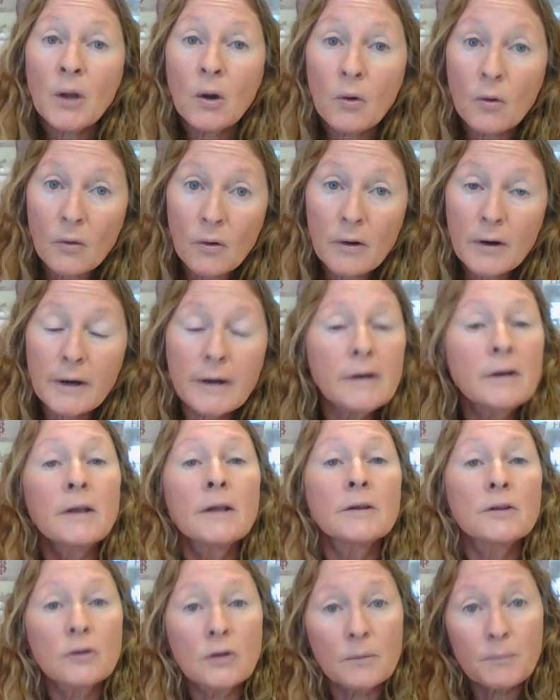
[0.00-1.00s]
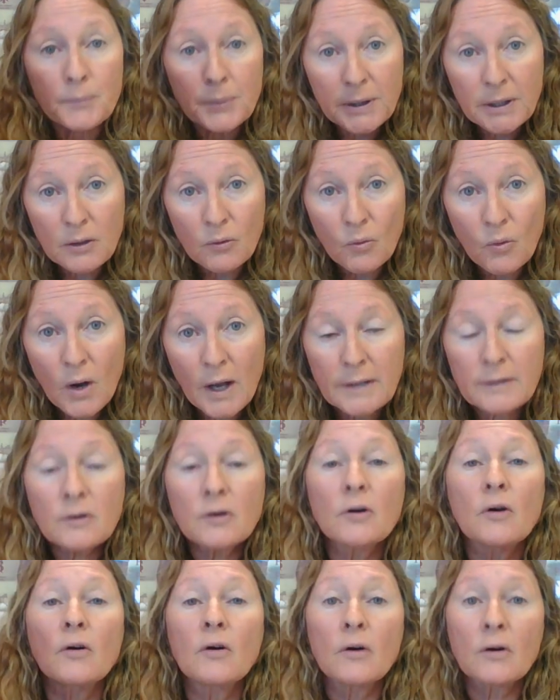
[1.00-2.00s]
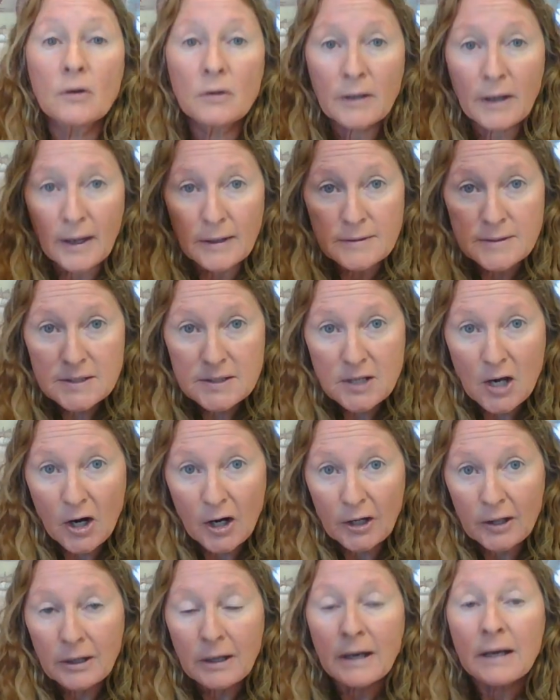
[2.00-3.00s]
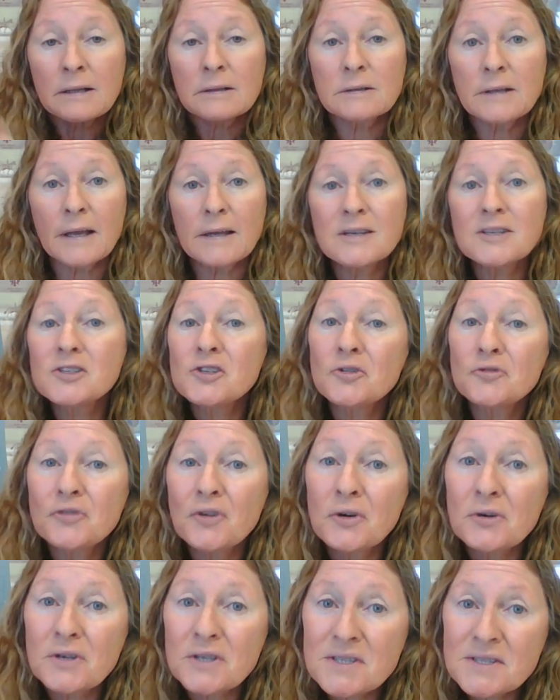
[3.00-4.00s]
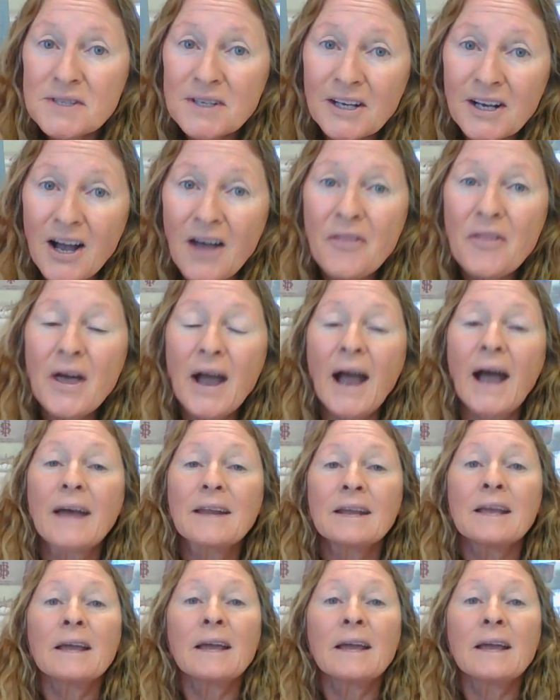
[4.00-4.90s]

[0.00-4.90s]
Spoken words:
or you can pick one goal and start laser focusing on that.